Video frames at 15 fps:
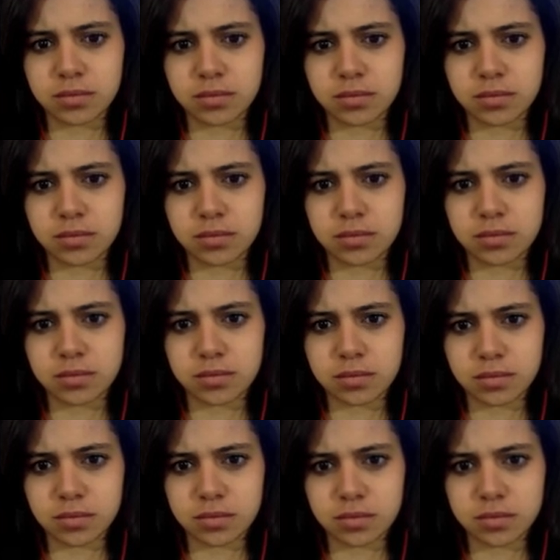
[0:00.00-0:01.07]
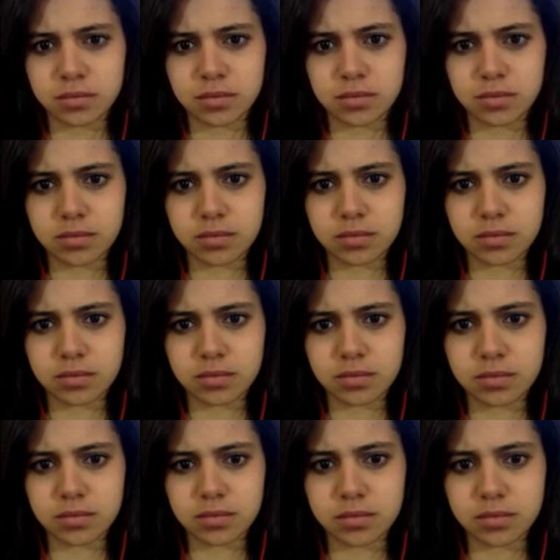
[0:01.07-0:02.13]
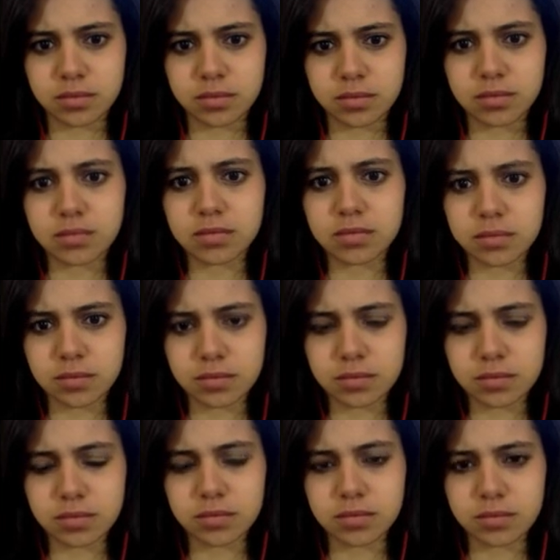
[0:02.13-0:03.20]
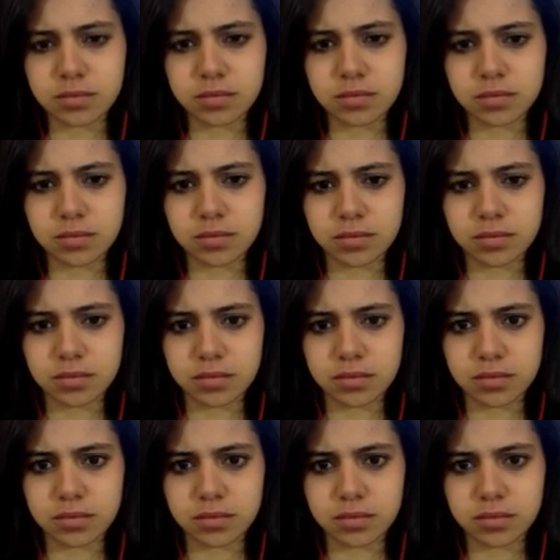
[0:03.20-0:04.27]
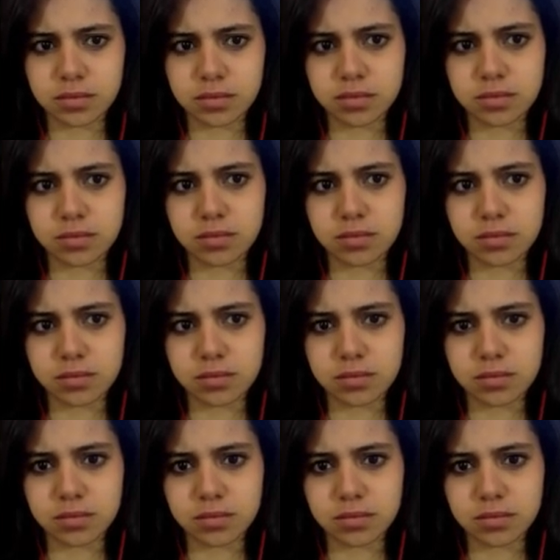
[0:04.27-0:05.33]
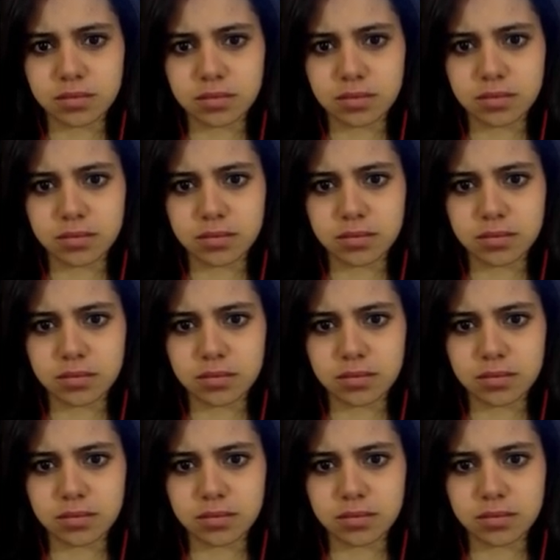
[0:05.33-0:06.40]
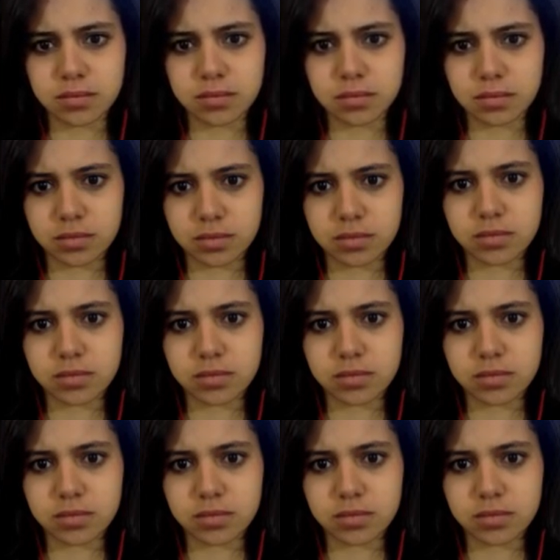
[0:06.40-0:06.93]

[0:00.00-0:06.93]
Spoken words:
[no speech]